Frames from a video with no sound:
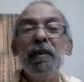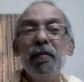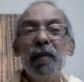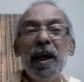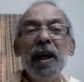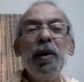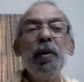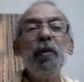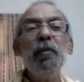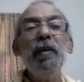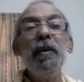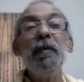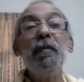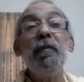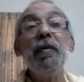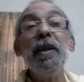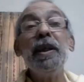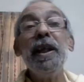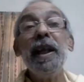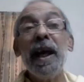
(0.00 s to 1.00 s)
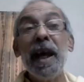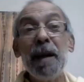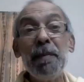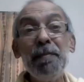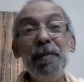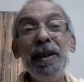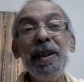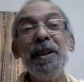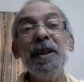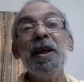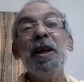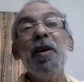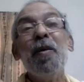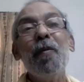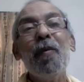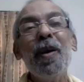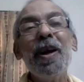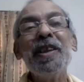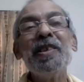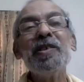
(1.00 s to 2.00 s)
why do we feel happy
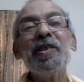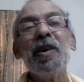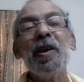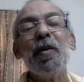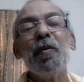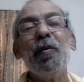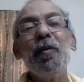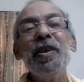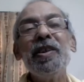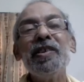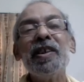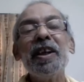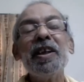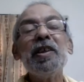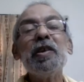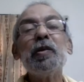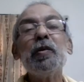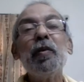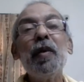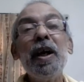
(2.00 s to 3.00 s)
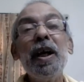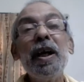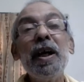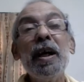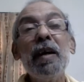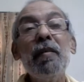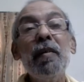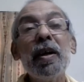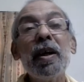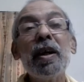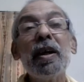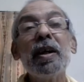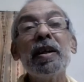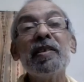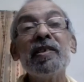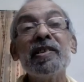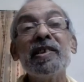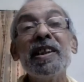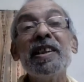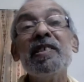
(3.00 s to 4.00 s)
once we satisfy our
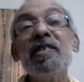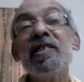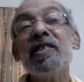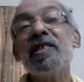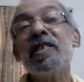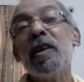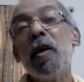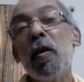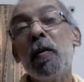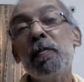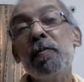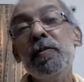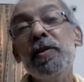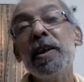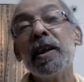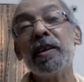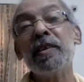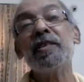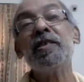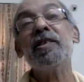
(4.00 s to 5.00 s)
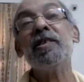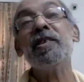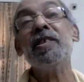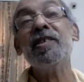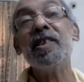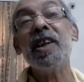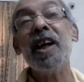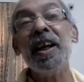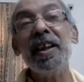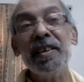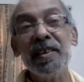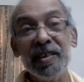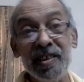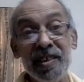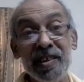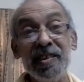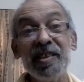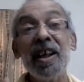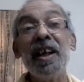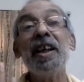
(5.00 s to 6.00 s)
sense objects desire
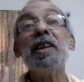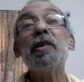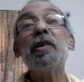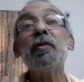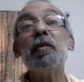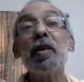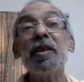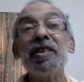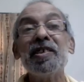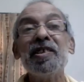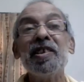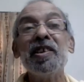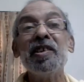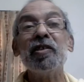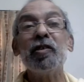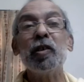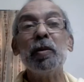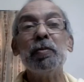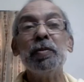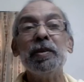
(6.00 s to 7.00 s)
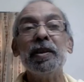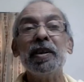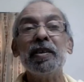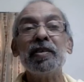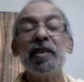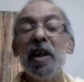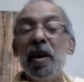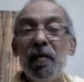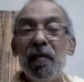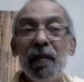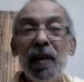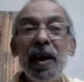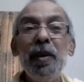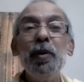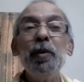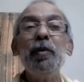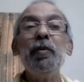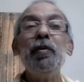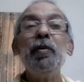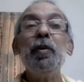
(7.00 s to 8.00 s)
desires for the sense objects why
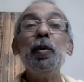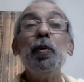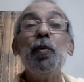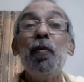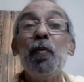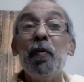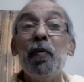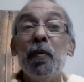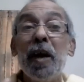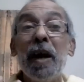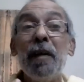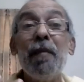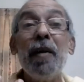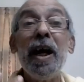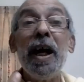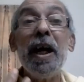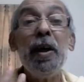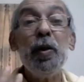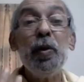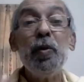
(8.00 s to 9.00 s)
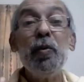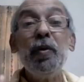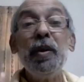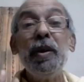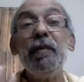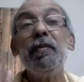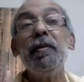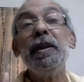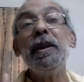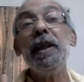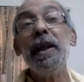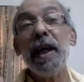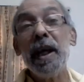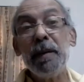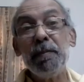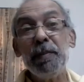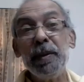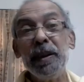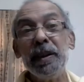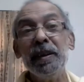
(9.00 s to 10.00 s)
do you why do we feel
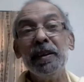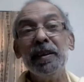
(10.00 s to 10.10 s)
happy